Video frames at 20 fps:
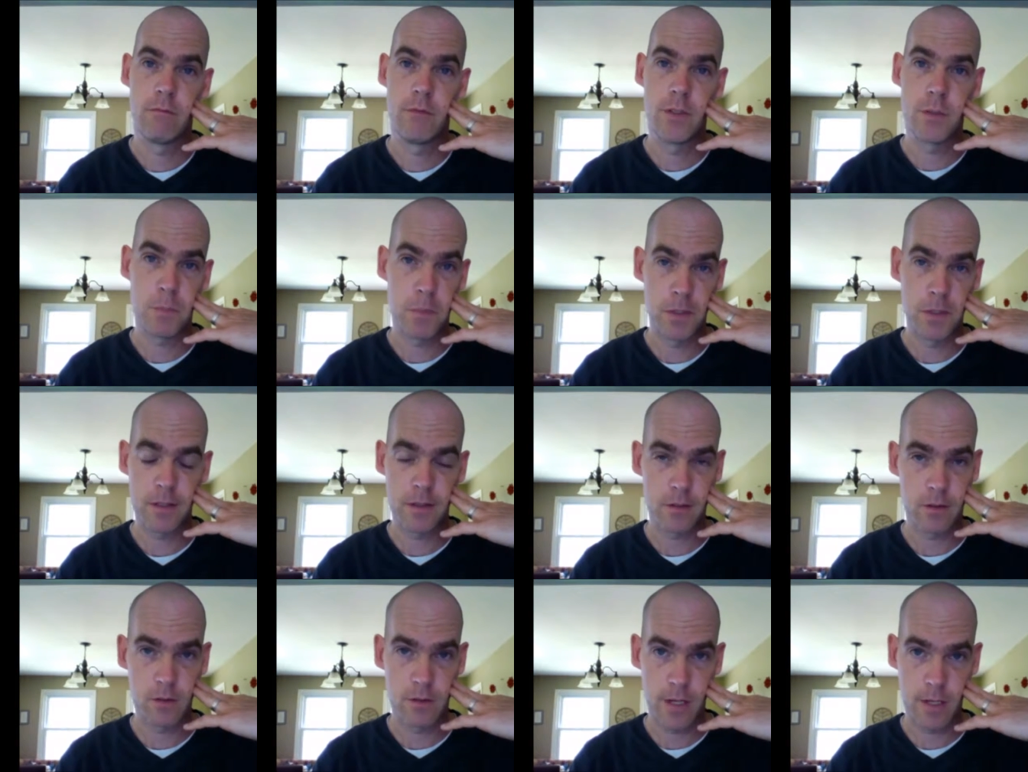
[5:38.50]
this
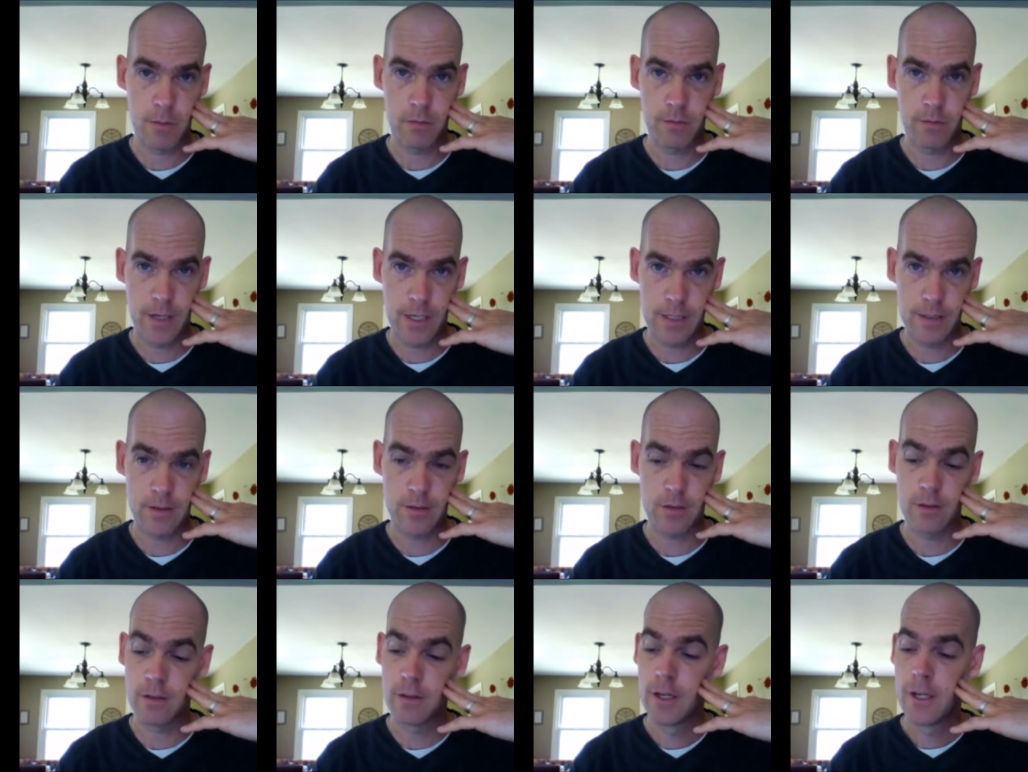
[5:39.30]
particular type of
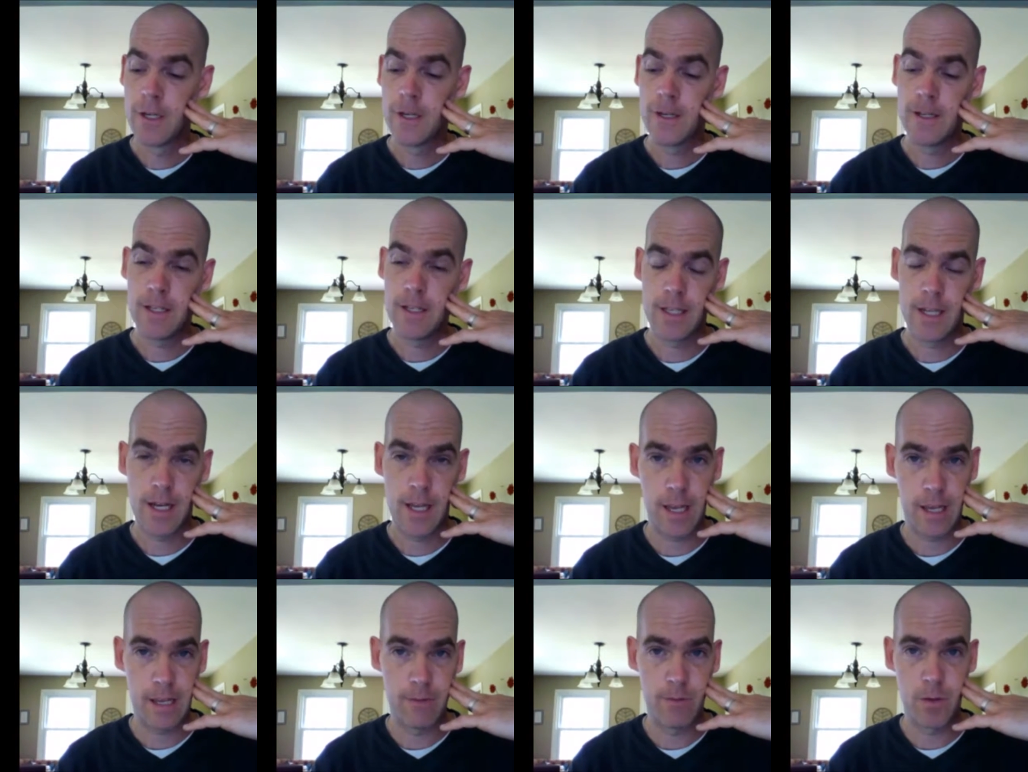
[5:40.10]
cancer, and then
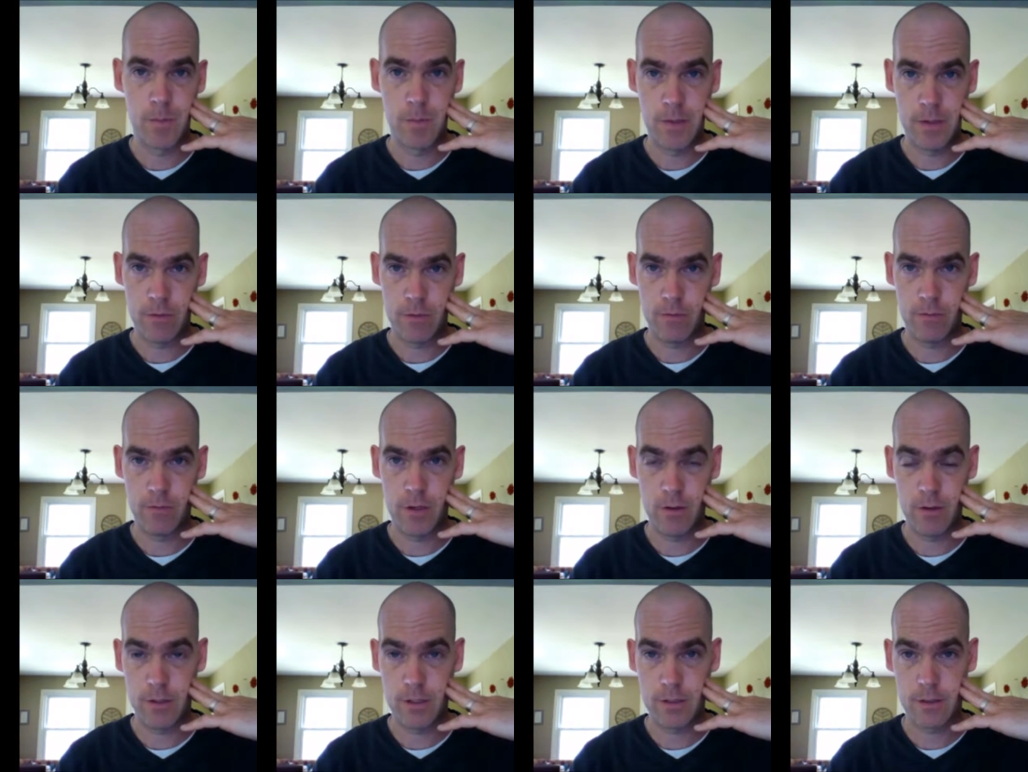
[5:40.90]
I give them different
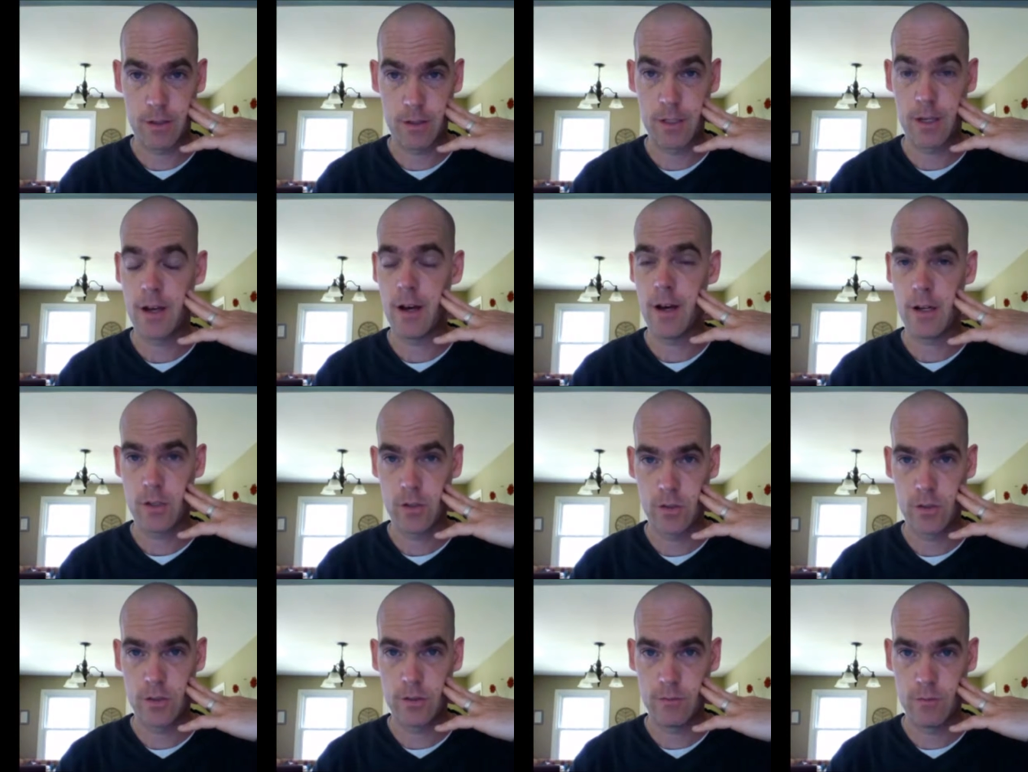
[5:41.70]
various
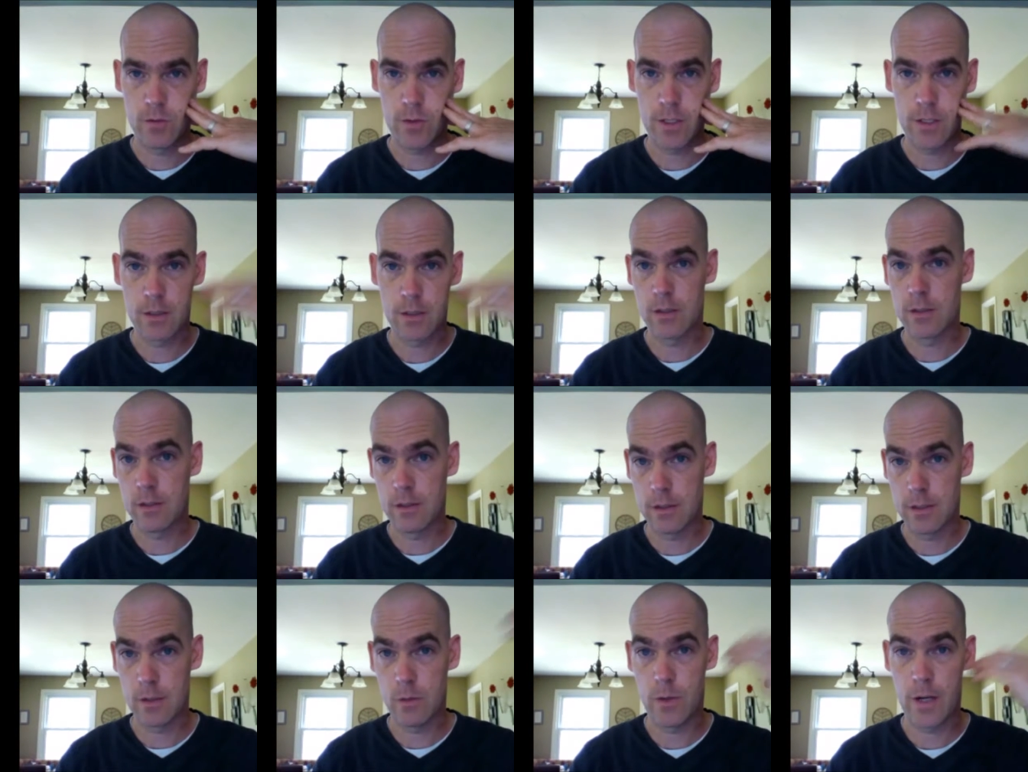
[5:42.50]
concoctions of drugs
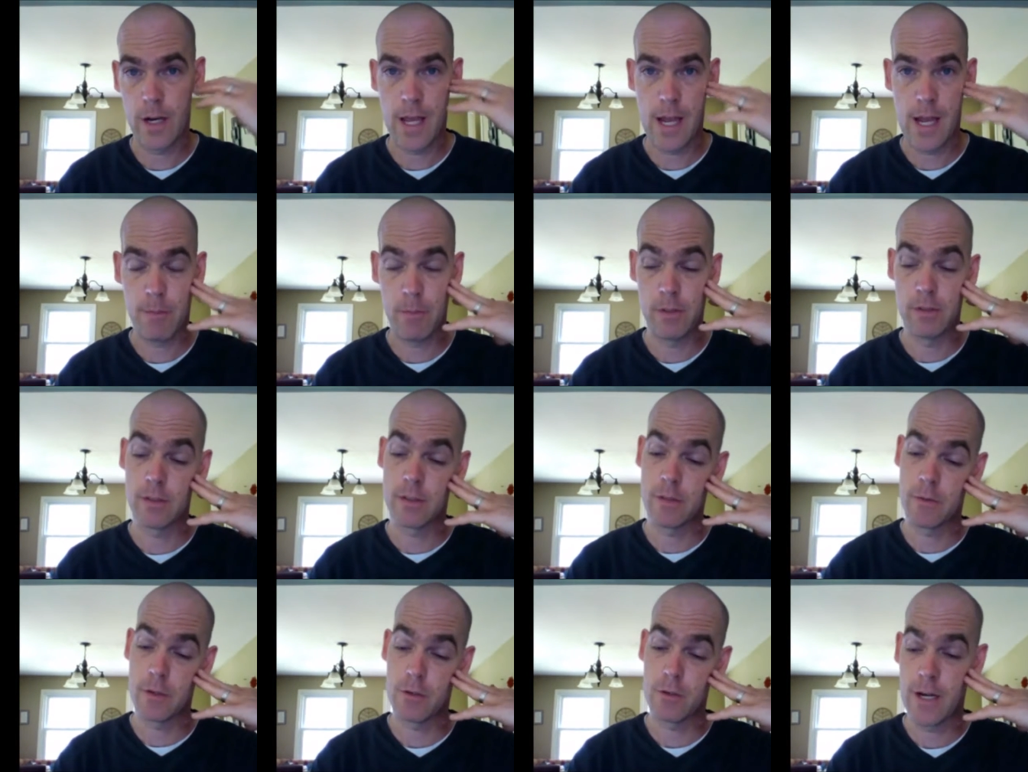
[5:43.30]
to see what happens.
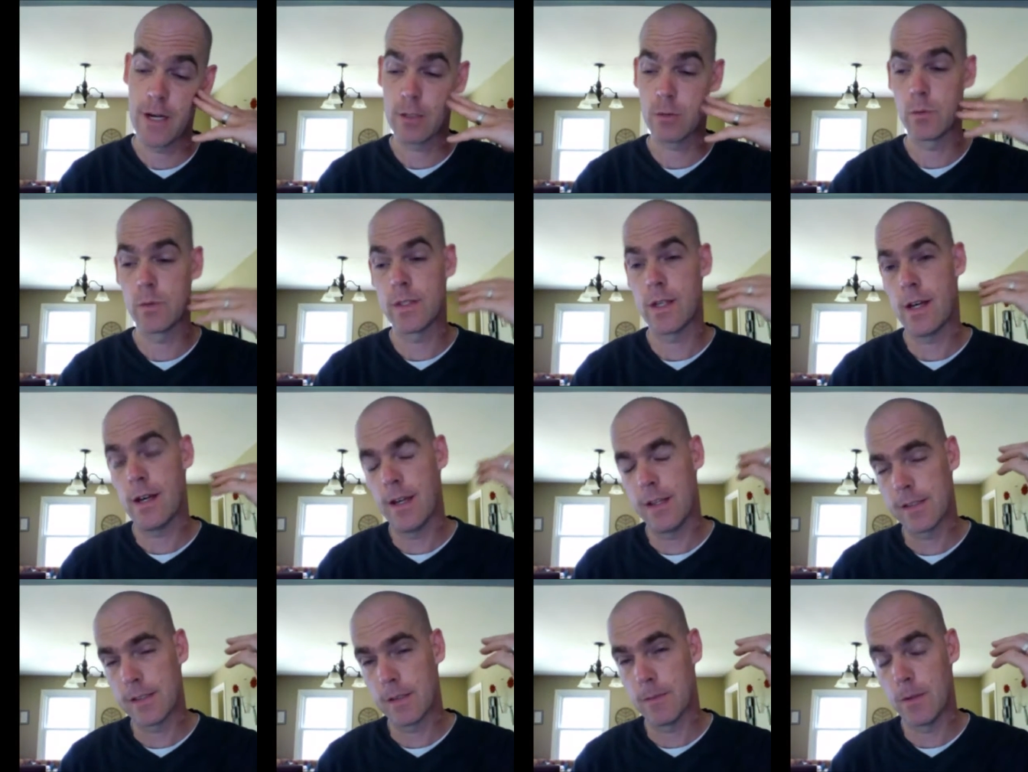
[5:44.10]
Some of the rats will
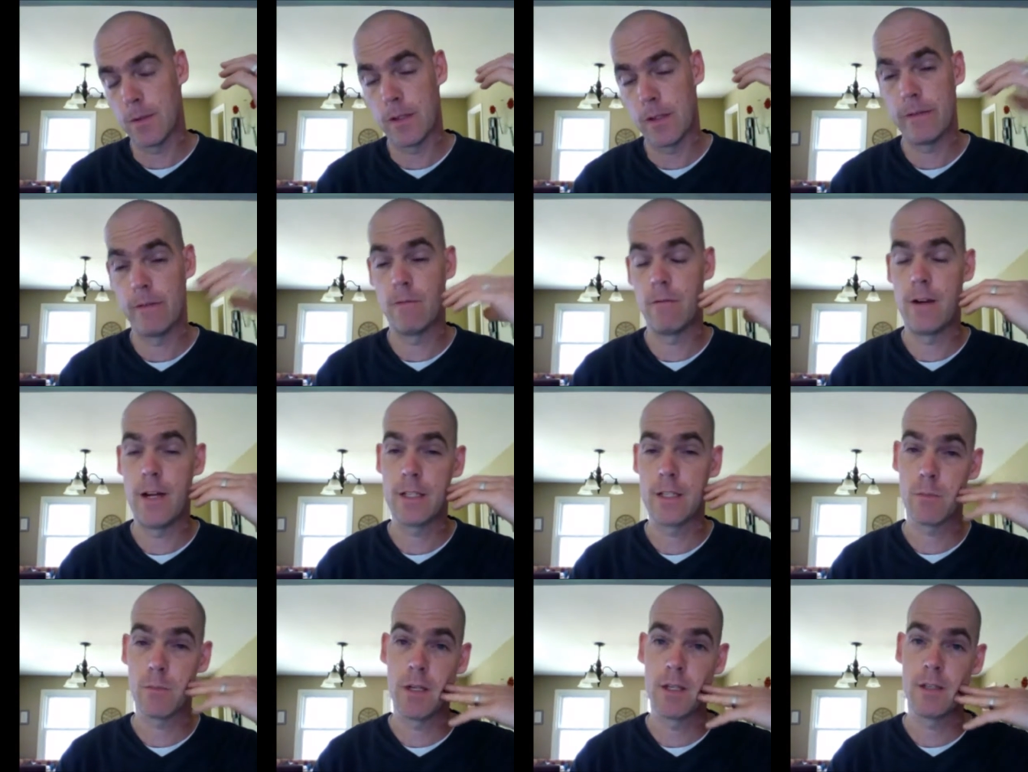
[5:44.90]
die, some of the
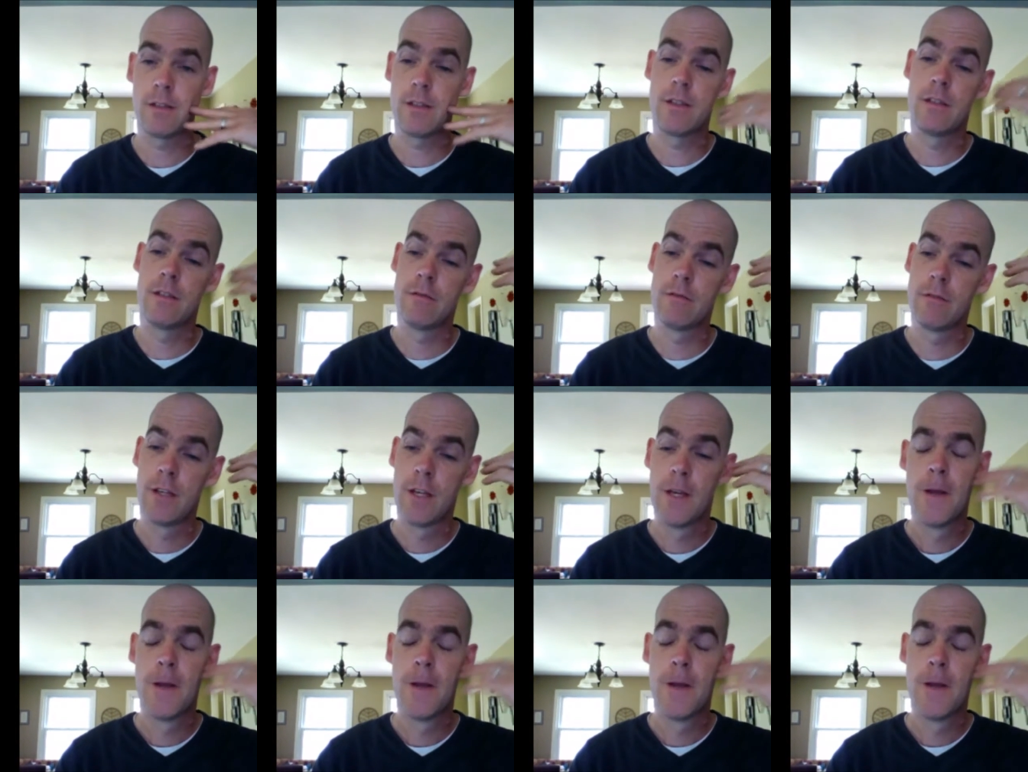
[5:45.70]
rats might live.